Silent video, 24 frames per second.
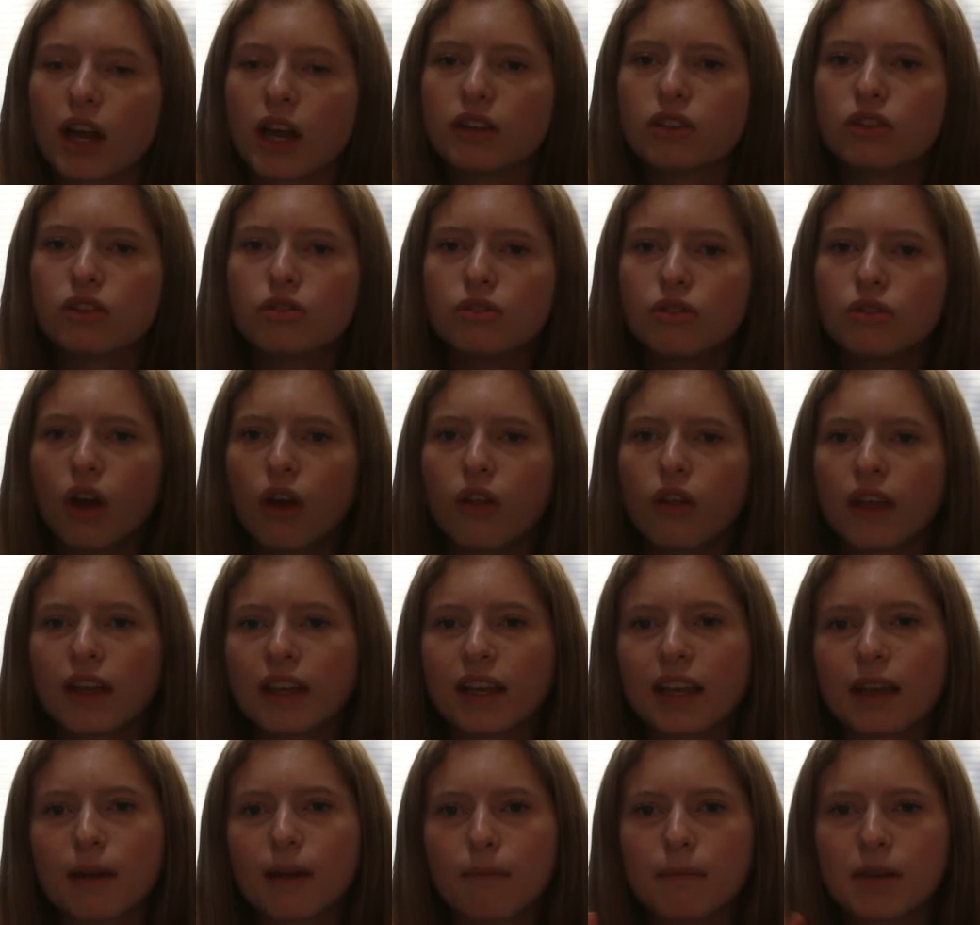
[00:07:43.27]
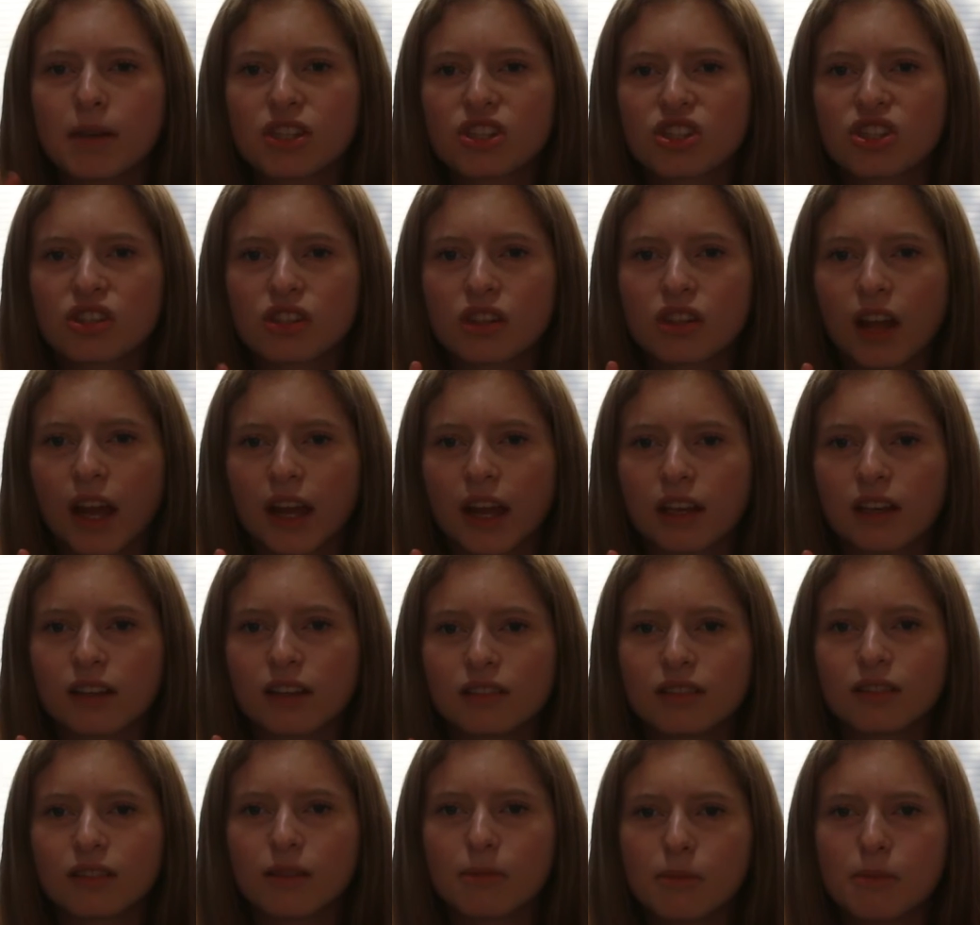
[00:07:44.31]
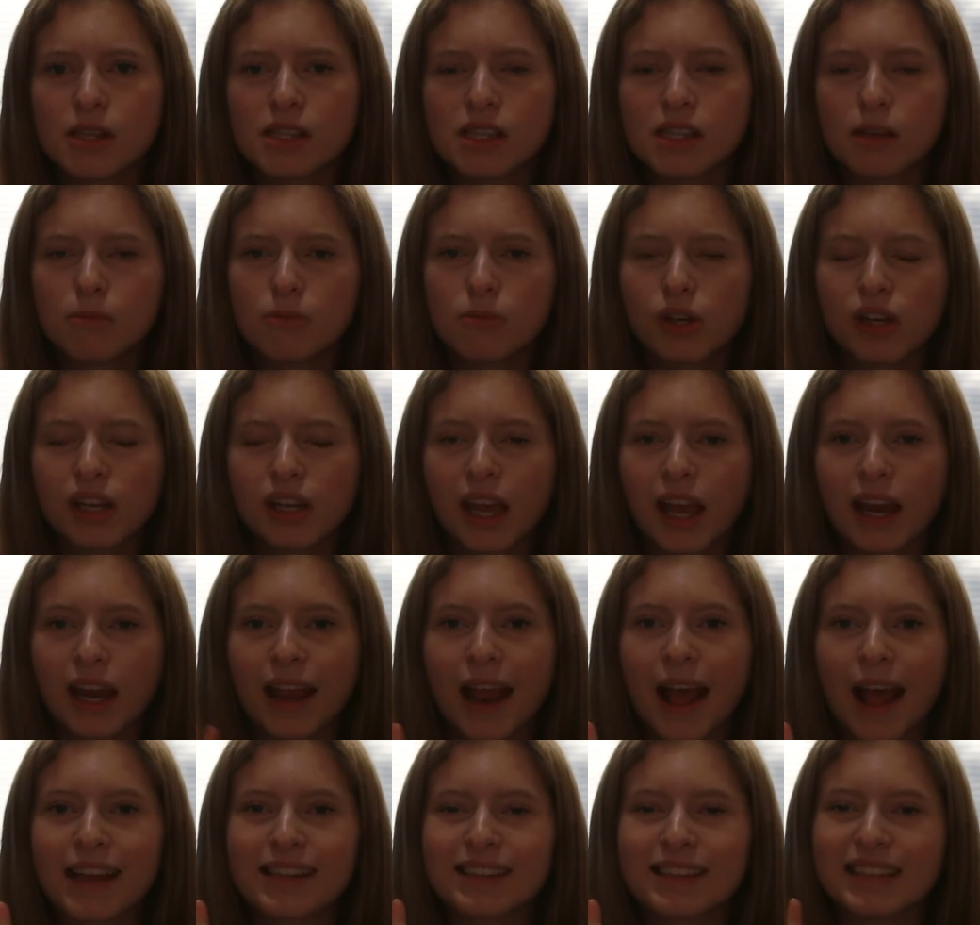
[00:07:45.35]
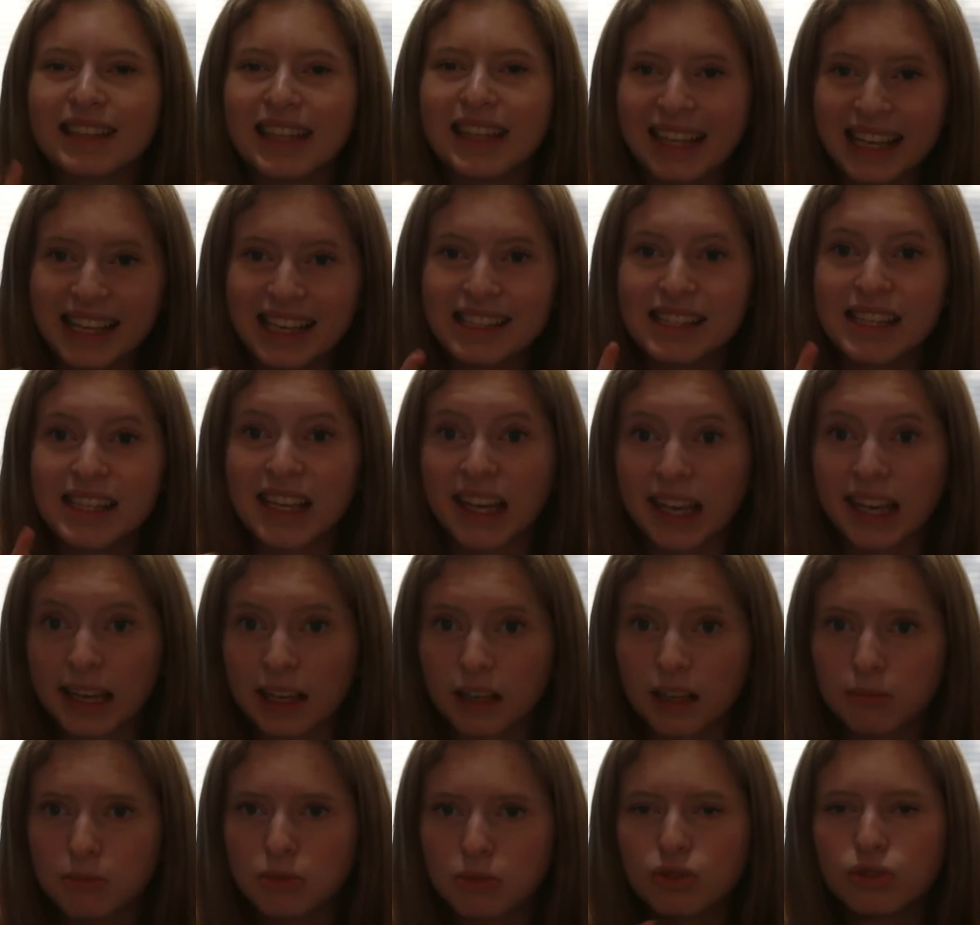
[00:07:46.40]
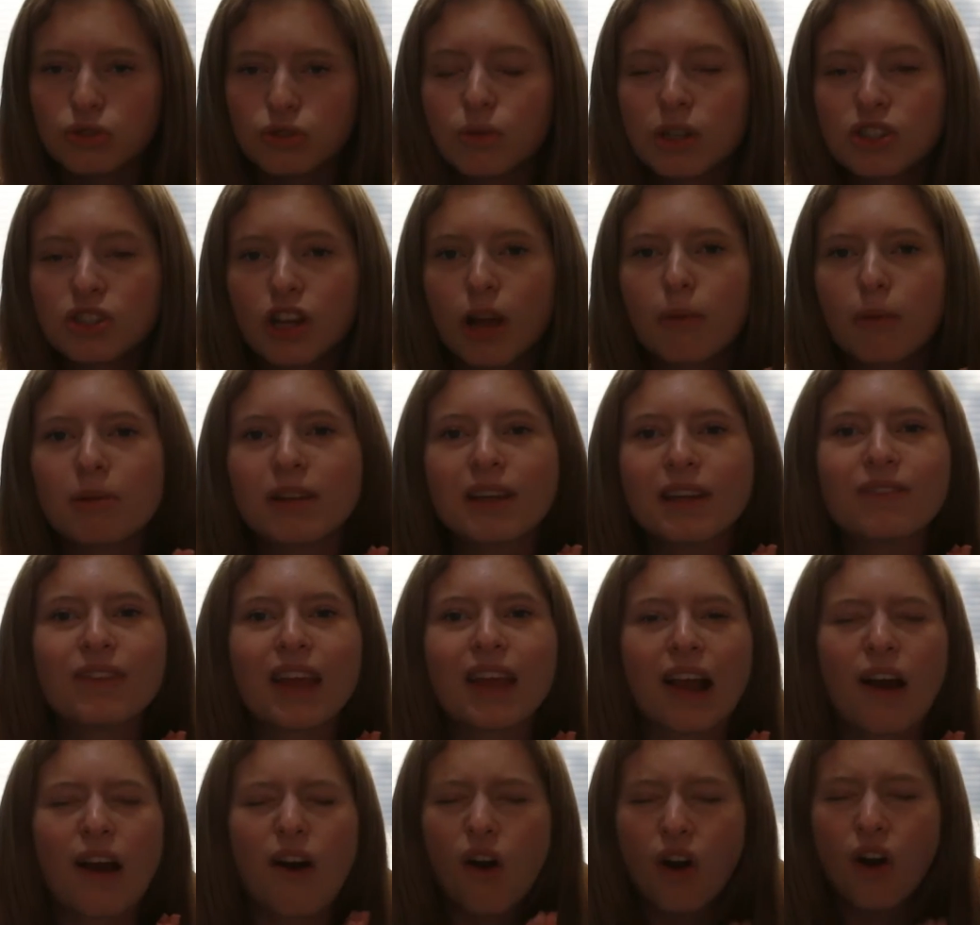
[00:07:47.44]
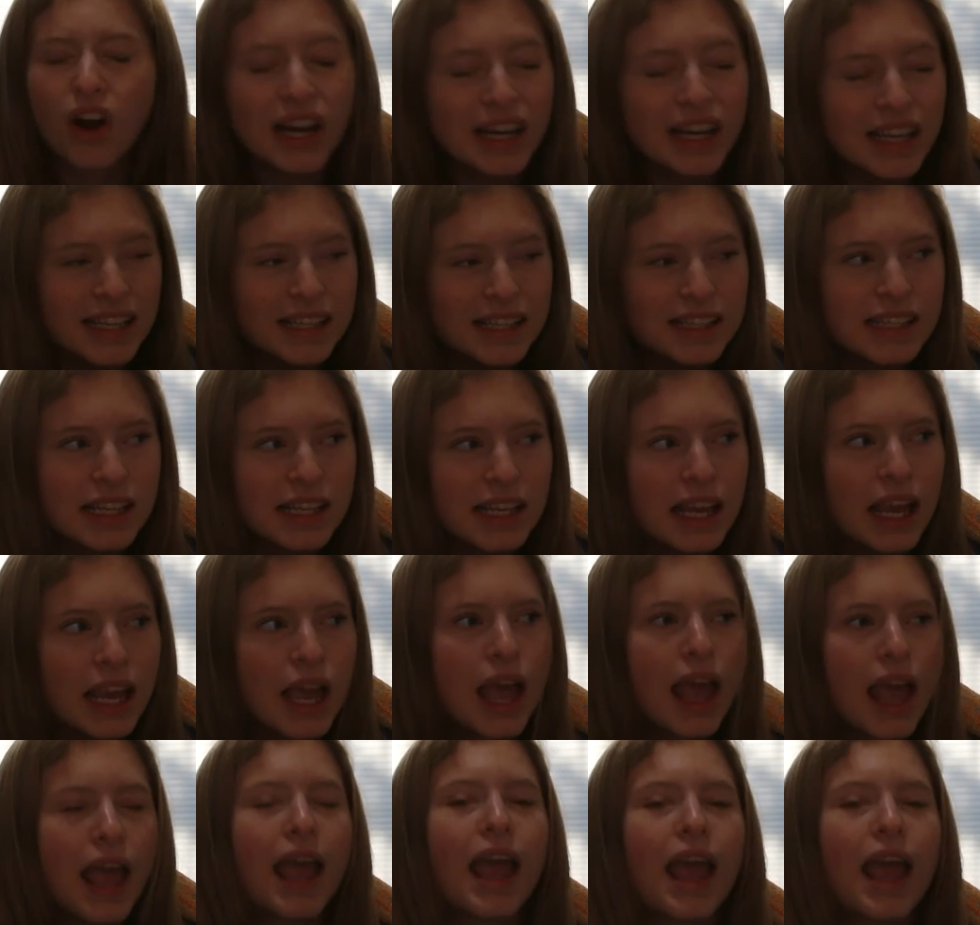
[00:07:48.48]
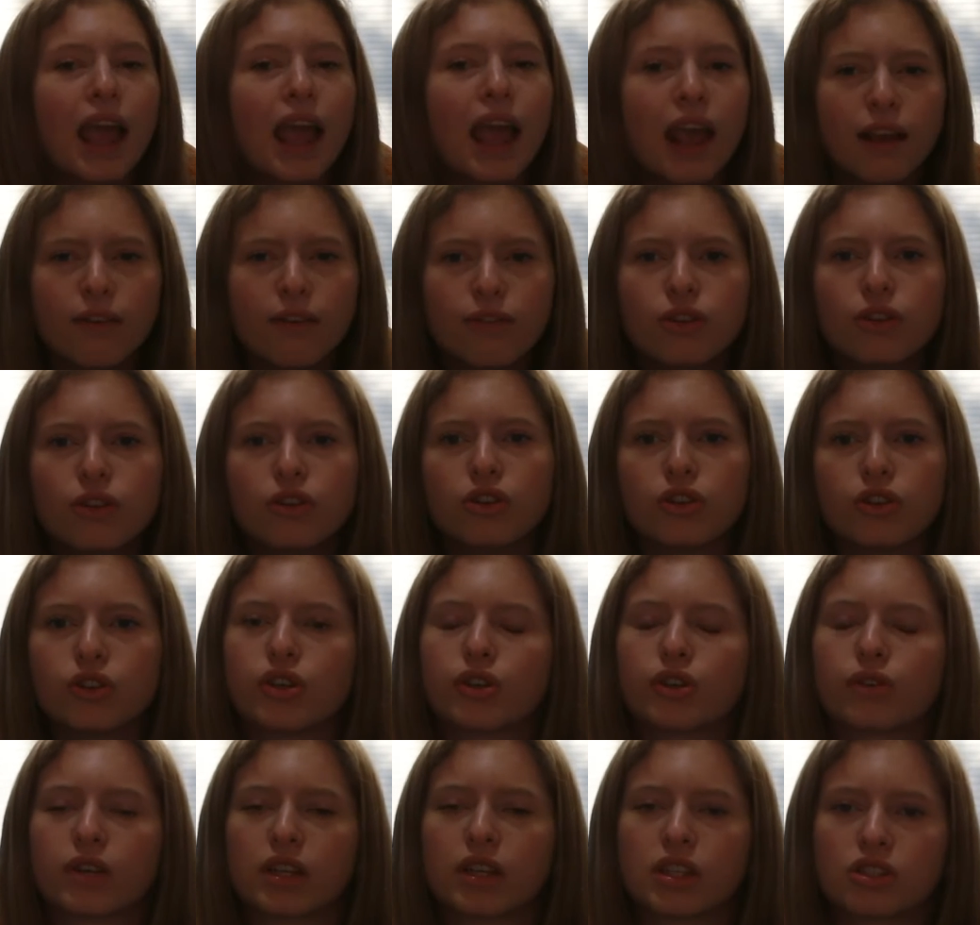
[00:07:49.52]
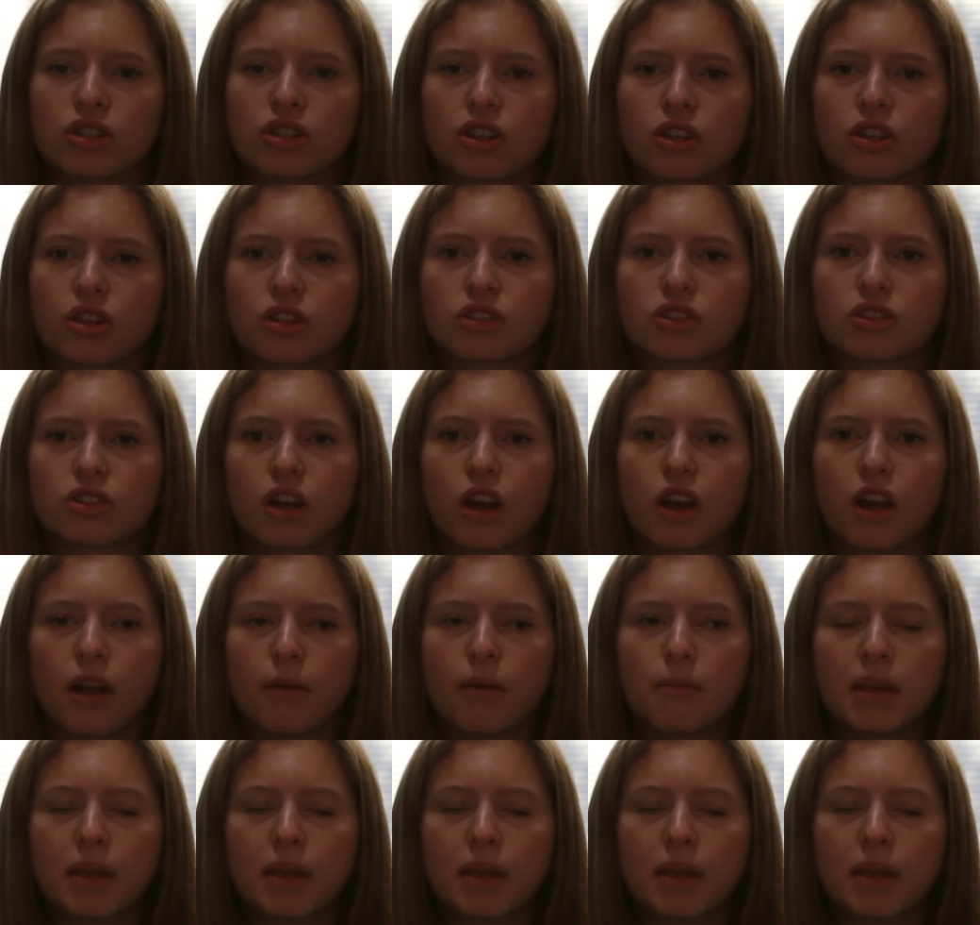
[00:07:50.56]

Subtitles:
I do know they get miscommunicated as easy animals, which I believe they are easy if you do your research.